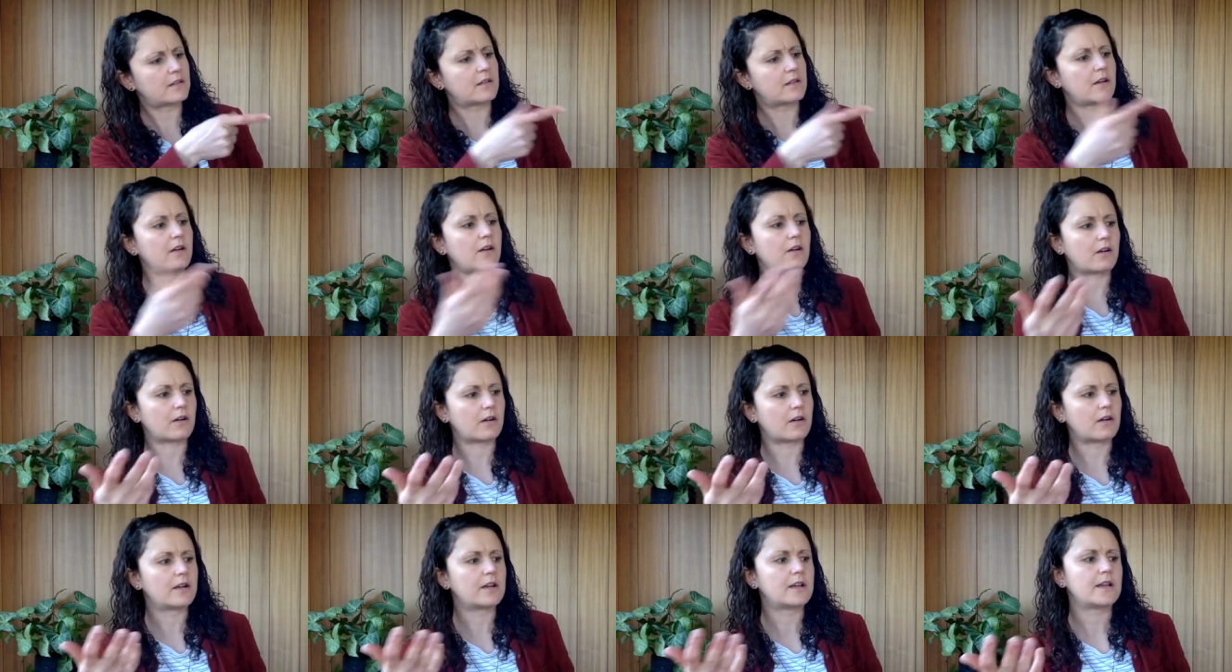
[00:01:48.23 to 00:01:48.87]

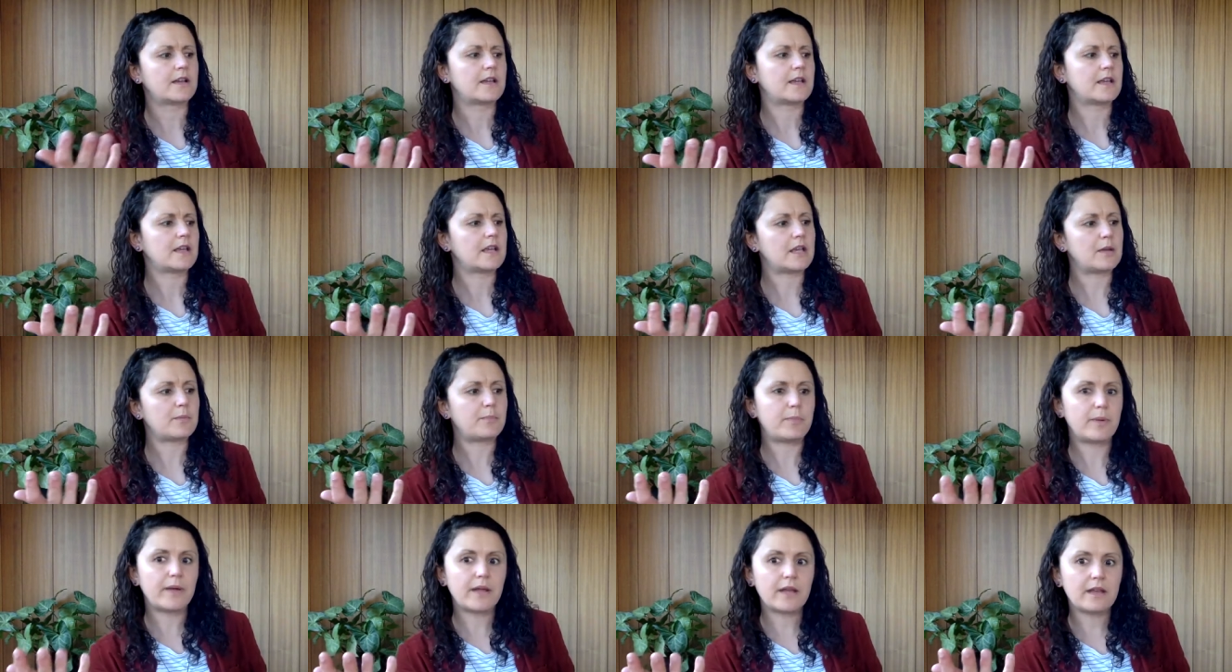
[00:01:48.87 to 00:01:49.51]
Oh,
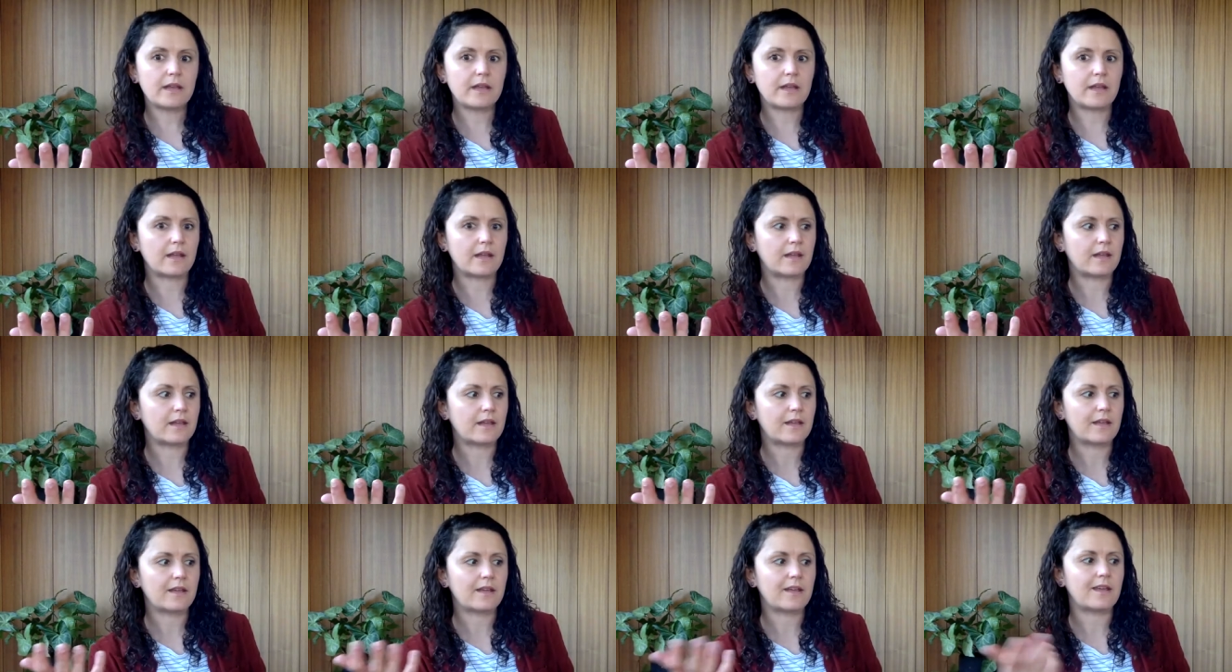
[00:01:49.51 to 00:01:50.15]
he pene
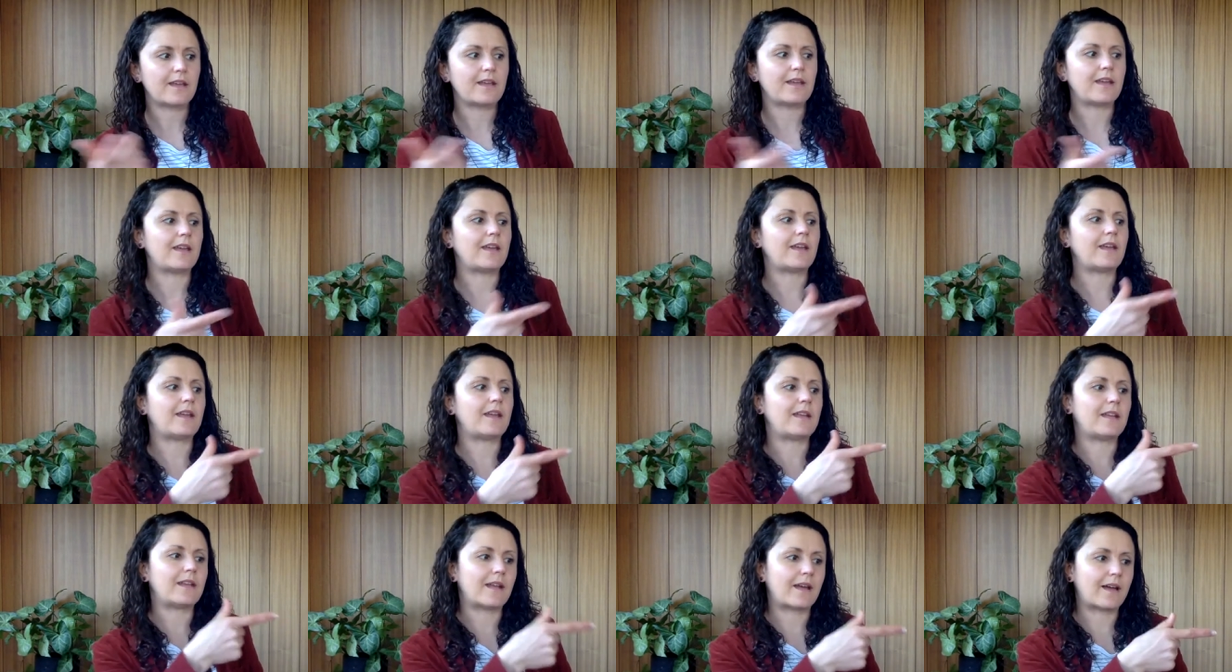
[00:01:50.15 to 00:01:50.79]

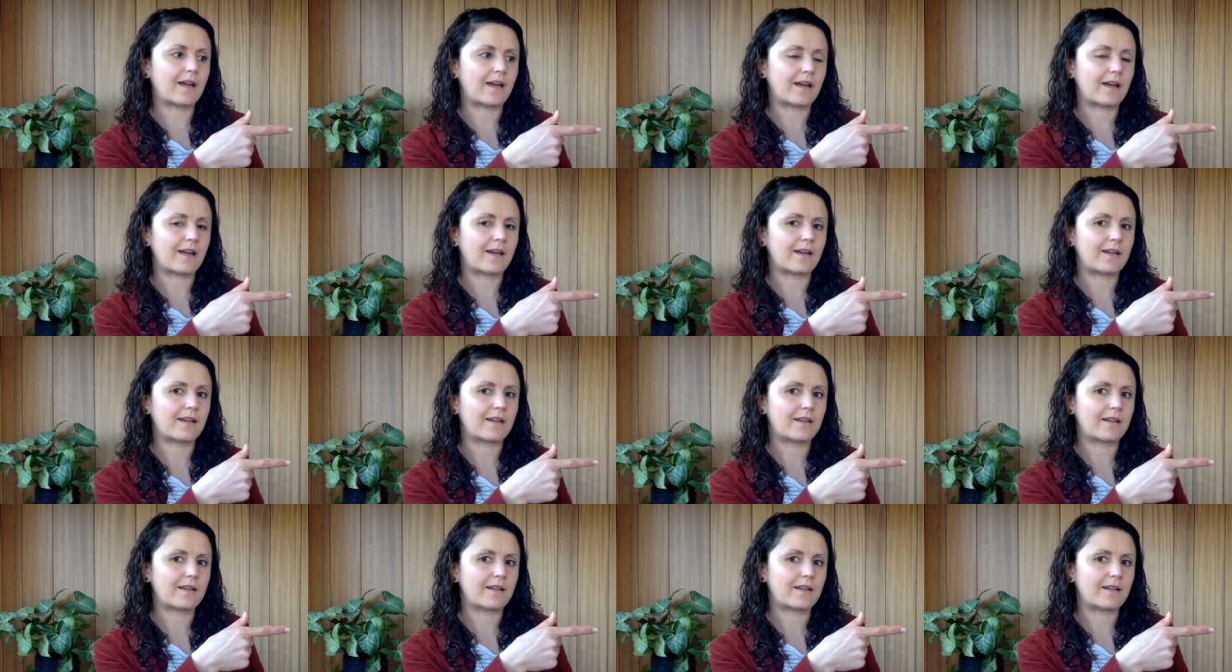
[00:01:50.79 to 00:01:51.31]
ēnā.